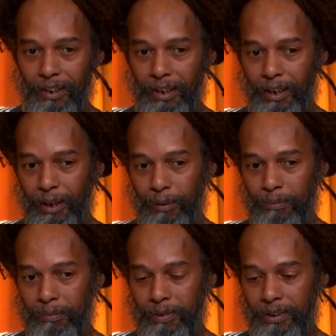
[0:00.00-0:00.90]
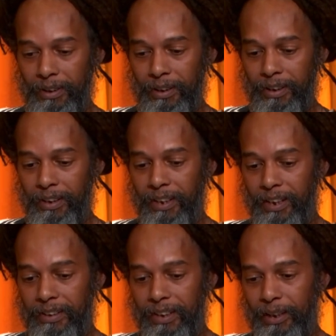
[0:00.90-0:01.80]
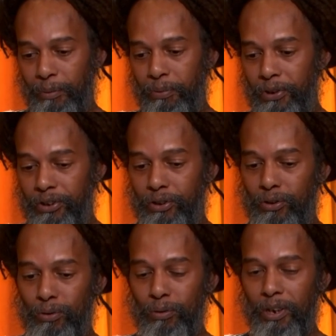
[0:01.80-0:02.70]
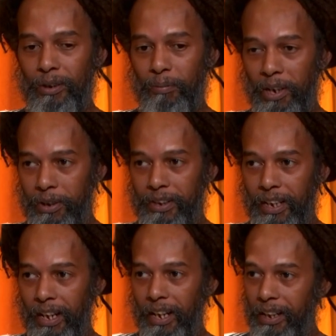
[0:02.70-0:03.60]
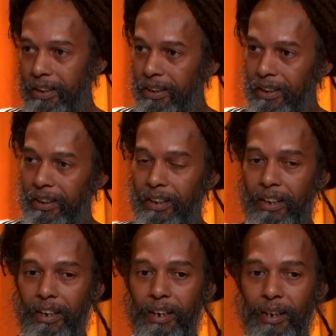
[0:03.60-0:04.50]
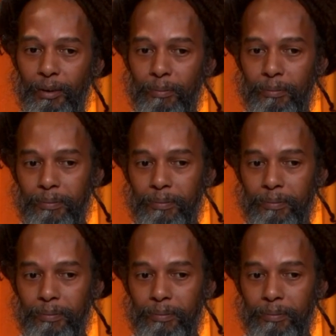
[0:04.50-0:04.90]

Um, the things that the priests do in Merita, um,